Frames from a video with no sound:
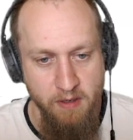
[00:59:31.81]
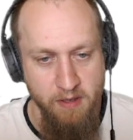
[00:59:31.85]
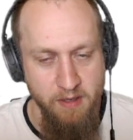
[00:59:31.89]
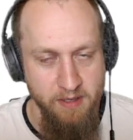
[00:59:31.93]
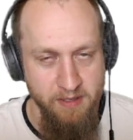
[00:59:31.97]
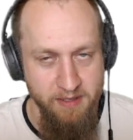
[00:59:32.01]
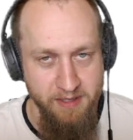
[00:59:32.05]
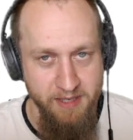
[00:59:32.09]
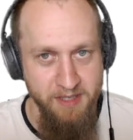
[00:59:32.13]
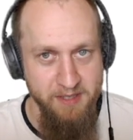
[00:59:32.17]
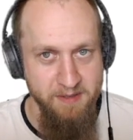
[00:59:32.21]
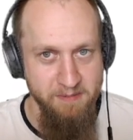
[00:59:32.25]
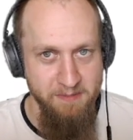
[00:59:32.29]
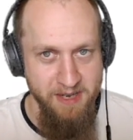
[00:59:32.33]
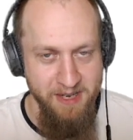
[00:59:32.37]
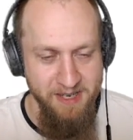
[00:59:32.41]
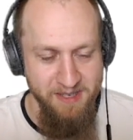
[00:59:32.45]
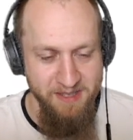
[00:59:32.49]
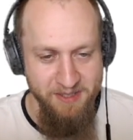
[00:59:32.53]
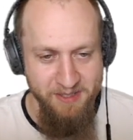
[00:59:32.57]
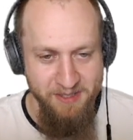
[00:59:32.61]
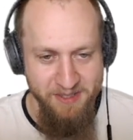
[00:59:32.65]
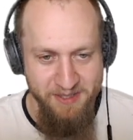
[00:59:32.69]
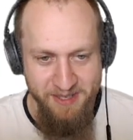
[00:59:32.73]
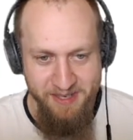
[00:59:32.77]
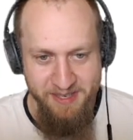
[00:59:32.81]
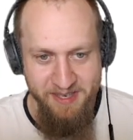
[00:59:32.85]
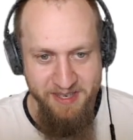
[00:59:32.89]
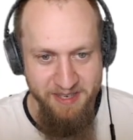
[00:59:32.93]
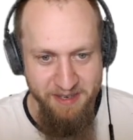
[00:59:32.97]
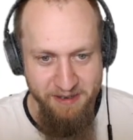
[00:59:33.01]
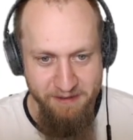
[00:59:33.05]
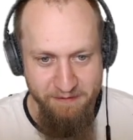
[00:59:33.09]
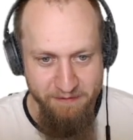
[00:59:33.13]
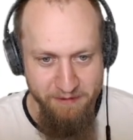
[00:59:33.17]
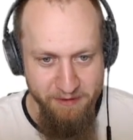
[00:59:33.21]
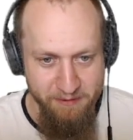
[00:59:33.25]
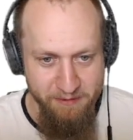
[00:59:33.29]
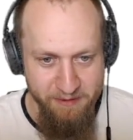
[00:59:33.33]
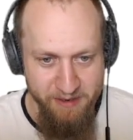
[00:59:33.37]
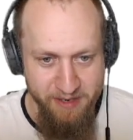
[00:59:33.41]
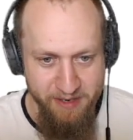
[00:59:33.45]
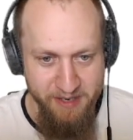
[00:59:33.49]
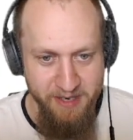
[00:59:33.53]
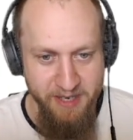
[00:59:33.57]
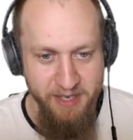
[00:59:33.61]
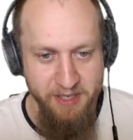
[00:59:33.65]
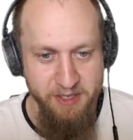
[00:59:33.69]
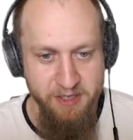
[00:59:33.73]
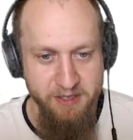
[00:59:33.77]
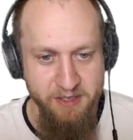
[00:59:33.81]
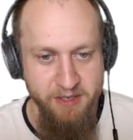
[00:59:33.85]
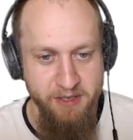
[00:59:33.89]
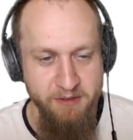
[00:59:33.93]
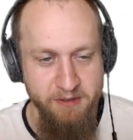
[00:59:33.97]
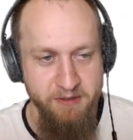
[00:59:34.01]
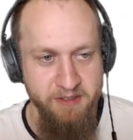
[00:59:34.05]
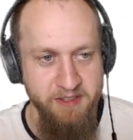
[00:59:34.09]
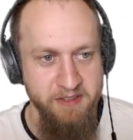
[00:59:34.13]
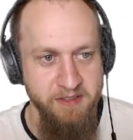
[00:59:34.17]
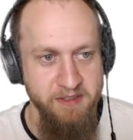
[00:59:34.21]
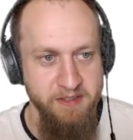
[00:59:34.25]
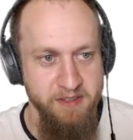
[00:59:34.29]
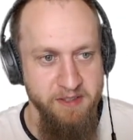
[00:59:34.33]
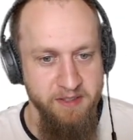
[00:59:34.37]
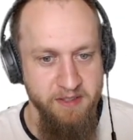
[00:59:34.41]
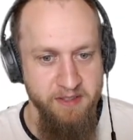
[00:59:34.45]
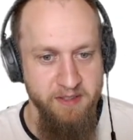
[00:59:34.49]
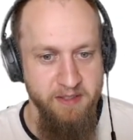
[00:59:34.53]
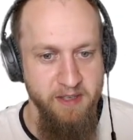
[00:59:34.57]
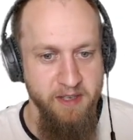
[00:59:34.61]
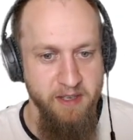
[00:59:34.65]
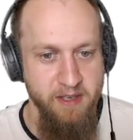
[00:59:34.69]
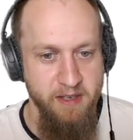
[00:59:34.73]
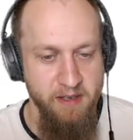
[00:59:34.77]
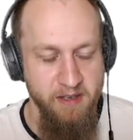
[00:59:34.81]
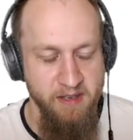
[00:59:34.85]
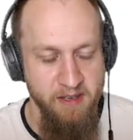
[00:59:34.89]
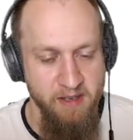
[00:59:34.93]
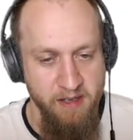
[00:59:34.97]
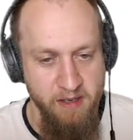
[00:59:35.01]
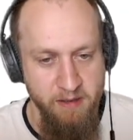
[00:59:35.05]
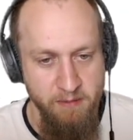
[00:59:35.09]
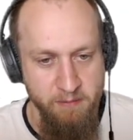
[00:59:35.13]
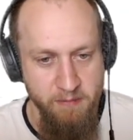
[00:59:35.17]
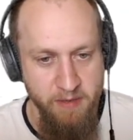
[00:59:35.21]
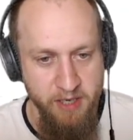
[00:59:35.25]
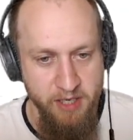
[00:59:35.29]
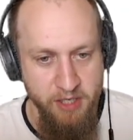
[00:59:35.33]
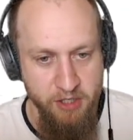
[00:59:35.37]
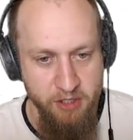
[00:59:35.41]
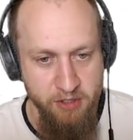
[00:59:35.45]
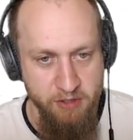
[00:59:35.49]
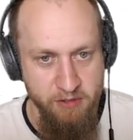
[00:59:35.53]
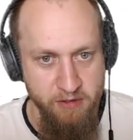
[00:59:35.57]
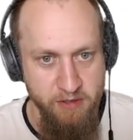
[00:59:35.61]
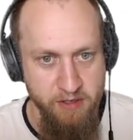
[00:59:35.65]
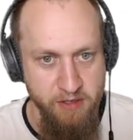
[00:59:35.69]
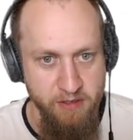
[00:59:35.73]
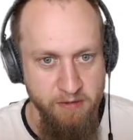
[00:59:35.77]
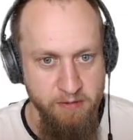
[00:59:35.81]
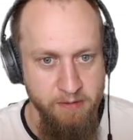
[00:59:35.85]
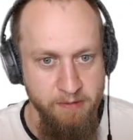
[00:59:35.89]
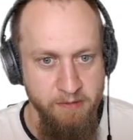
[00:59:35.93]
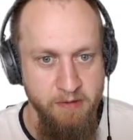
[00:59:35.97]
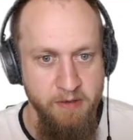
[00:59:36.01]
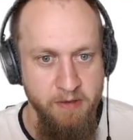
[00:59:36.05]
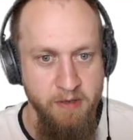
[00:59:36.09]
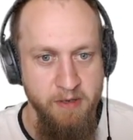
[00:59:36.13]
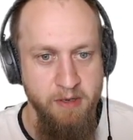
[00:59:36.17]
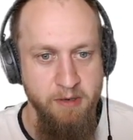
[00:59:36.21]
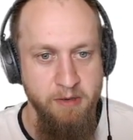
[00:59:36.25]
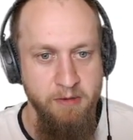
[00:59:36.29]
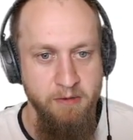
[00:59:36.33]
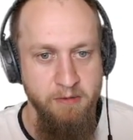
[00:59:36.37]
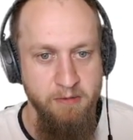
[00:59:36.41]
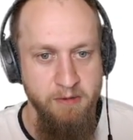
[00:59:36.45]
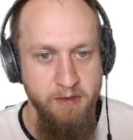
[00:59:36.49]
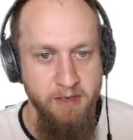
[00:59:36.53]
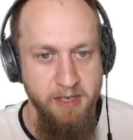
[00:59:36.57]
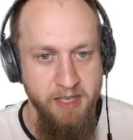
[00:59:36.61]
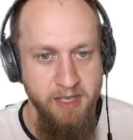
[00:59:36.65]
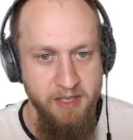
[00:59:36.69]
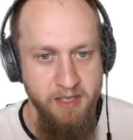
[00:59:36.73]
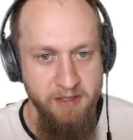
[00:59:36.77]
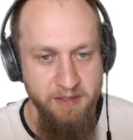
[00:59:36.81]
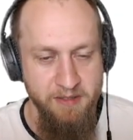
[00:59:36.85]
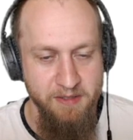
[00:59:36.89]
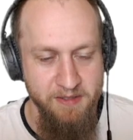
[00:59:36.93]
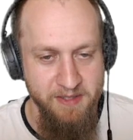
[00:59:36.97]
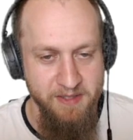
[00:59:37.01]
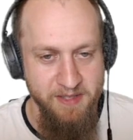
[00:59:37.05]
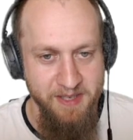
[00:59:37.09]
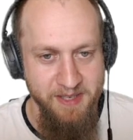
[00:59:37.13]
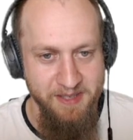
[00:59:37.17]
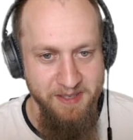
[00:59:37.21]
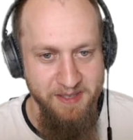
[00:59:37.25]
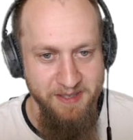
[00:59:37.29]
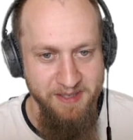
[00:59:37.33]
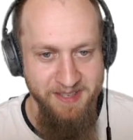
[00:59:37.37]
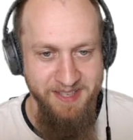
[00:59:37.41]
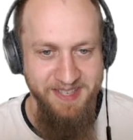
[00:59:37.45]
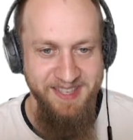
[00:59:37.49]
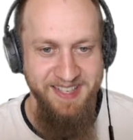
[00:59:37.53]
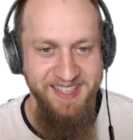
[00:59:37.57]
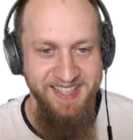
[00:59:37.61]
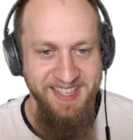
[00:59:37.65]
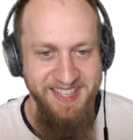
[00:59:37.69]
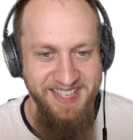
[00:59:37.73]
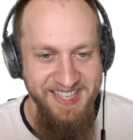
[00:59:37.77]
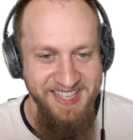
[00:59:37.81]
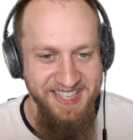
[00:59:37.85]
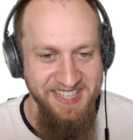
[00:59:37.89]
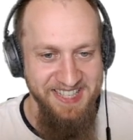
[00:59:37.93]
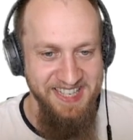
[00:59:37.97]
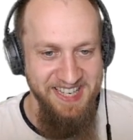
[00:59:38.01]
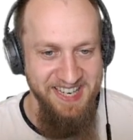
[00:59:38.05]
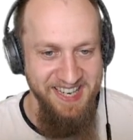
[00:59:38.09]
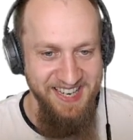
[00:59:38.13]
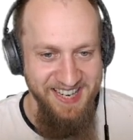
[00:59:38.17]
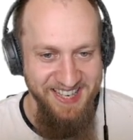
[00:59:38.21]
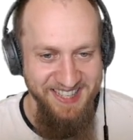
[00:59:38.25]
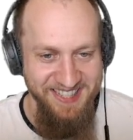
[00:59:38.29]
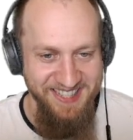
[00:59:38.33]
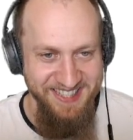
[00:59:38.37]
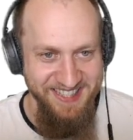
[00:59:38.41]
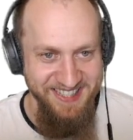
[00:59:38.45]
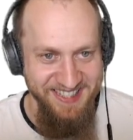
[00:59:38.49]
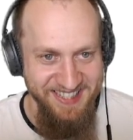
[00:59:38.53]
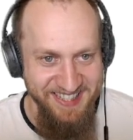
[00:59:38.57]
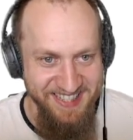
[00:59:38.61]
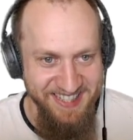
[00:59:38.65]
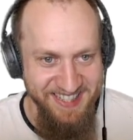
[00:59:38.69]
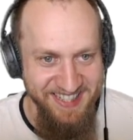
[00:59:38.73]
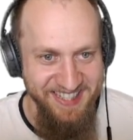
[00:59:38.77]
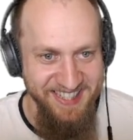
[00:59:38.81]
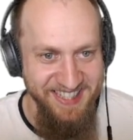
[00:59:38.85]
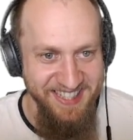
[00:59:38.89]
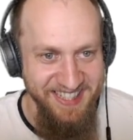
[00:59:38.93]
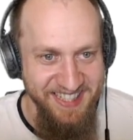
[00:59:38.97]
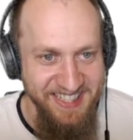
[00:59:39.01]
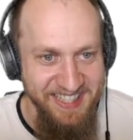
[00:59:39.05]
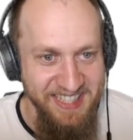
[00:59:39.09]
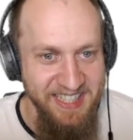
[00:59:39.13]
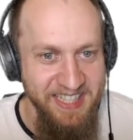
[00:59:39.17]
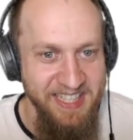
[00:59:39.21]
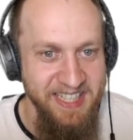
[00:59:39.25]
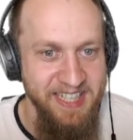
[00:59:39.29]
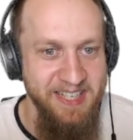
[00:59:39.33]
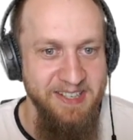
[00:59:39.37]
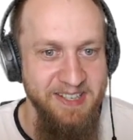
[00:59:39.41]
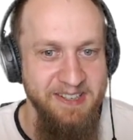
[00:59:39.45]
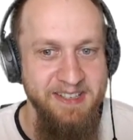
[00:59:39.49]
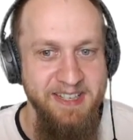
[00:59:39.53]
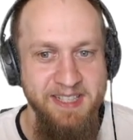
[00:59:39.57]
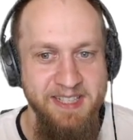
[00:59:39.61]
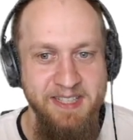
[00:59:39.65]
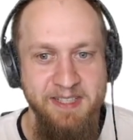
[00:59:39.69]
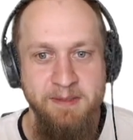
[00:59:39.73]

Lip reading: That's my understanding. If you are actually using this, make sure you really understand license. All right.